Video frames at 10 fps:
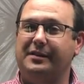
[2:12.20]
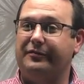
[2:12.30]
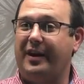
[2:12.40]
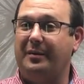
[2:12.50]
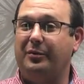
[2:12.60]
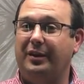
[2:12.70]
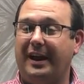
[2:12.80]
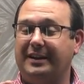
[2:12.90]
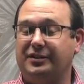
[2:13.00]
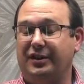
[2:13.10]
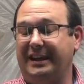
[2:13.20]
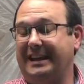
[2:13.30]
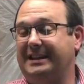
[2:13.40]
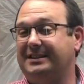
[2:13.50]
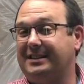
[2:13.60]
and fiberglass on the
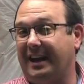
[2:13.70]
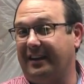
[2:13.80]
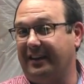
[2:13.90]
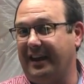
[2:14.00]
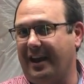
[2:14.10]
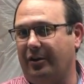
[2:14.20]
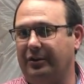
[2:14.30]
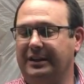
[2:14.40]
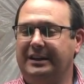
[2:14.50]
inside of the cowl